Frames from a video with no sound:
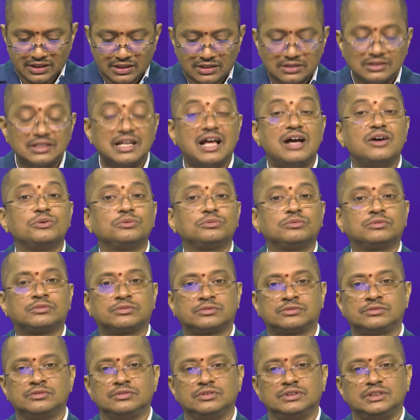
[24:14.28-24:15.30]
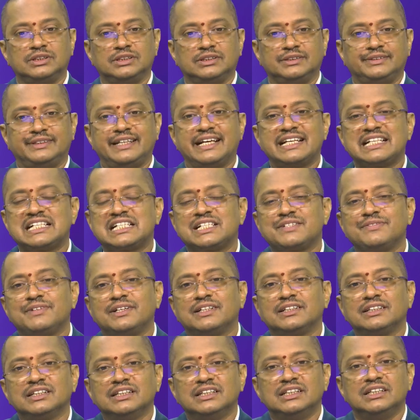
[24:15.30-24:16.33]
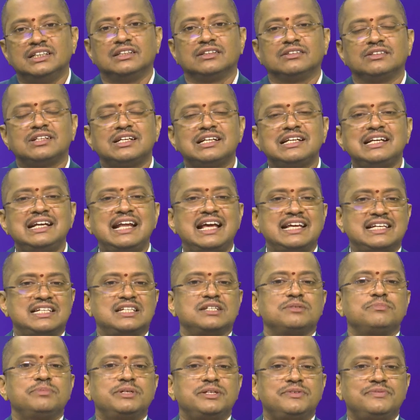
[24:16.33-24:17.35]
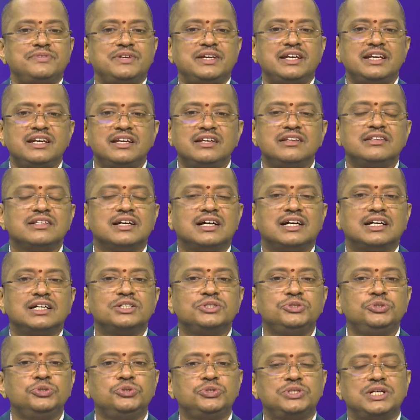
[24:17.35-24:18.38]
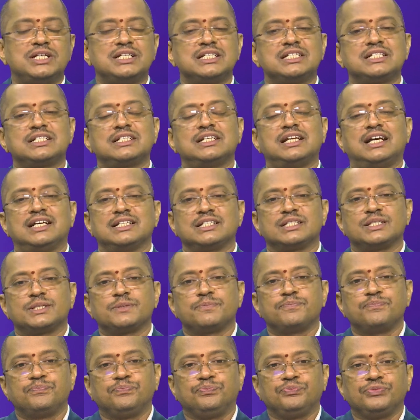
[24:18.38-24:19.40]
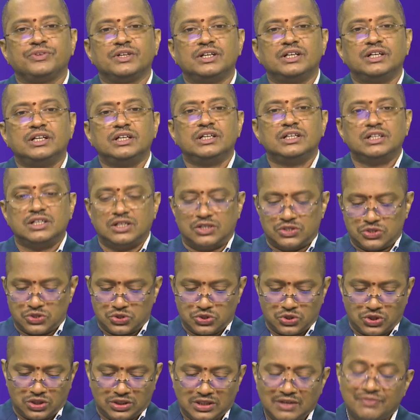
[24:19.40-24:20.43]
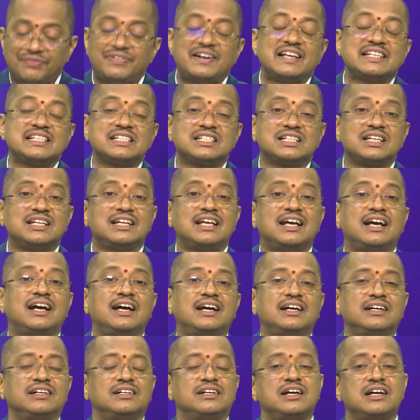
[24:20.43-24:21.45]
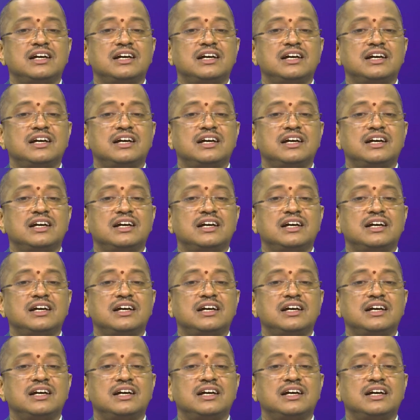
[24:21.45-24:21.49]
Now, next one, the relation between the Newton's laws. So, the first law